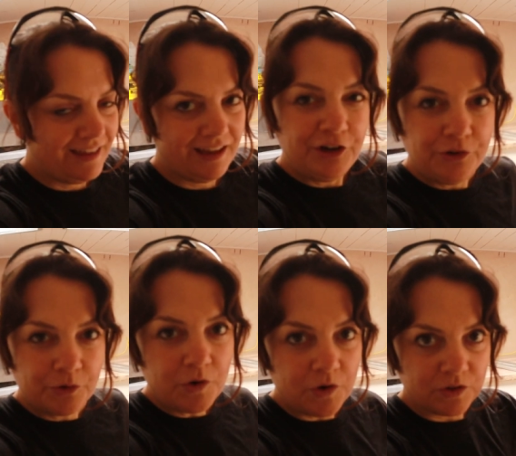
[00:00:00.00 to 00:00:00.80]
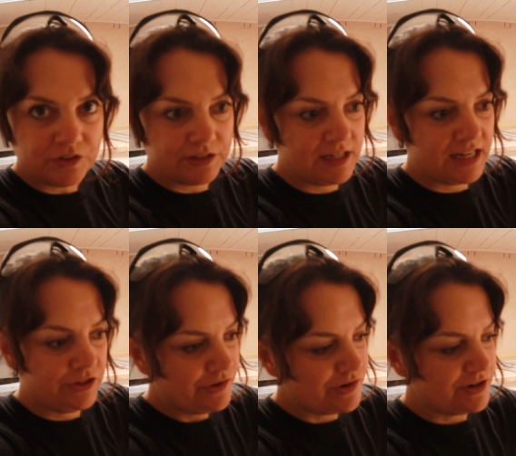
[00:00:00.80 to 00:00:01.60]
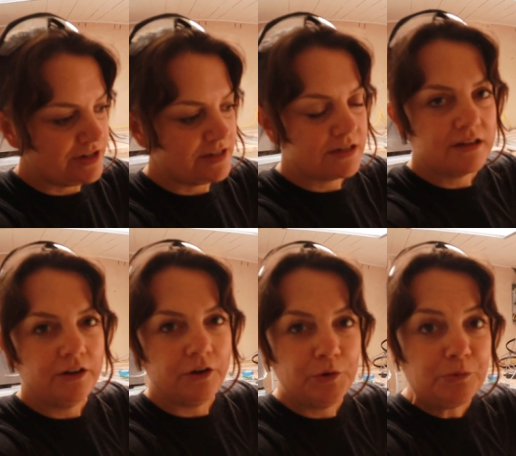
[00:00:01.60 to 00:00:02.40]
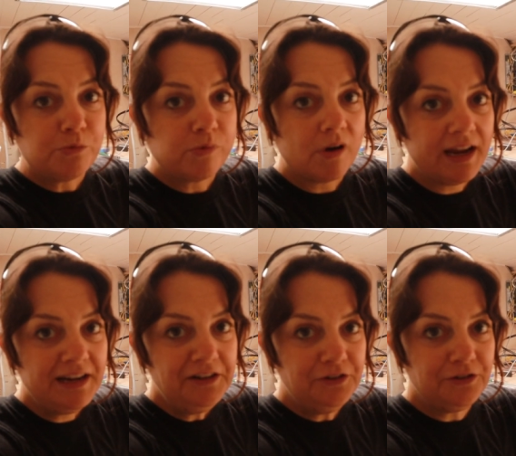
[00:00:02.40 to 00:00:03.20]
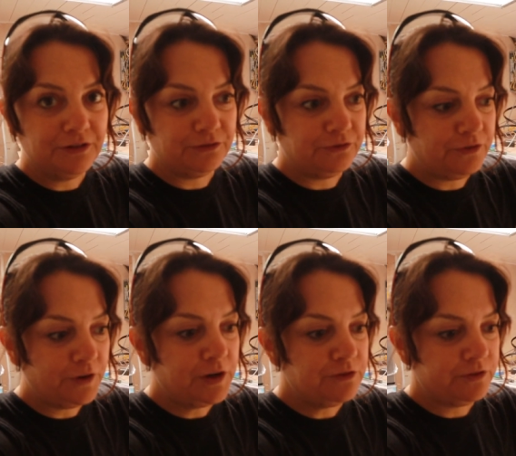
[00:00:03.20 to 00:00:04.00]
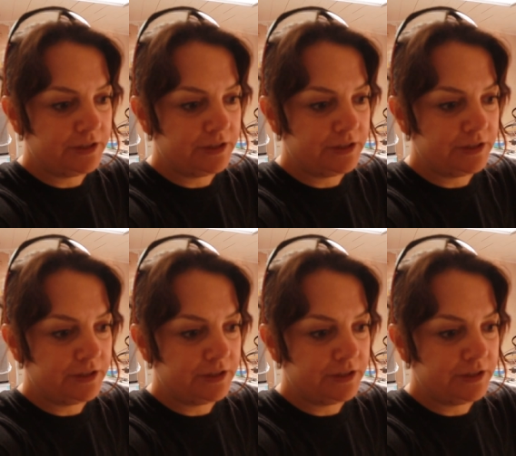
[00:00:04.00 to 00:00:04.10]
their drawers and doors go right to the very,